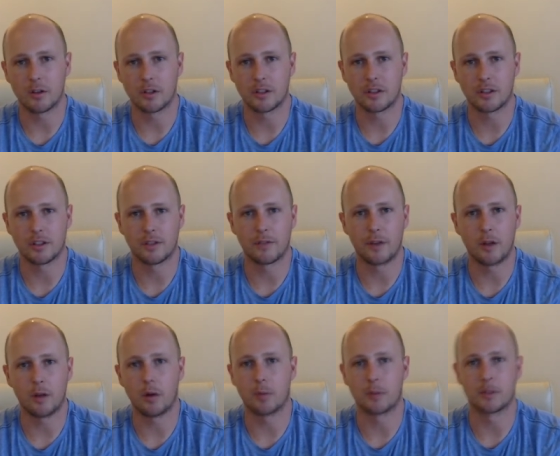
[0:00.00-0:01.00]
just to
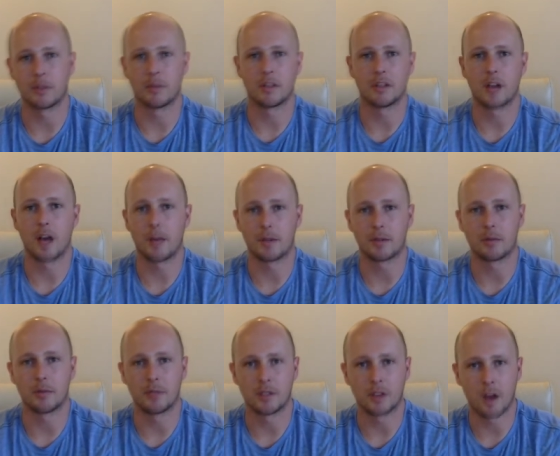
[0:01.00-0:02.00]
follow up with some of the topics
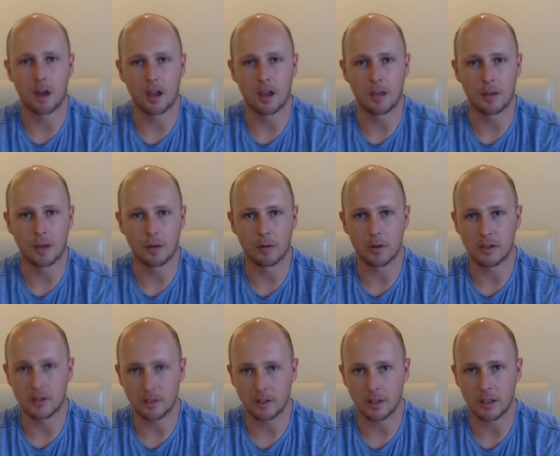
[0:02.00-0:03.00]
we've been talking about
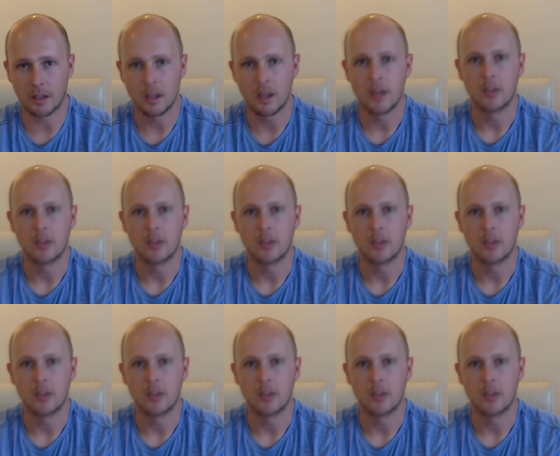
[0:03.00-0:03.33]
recently.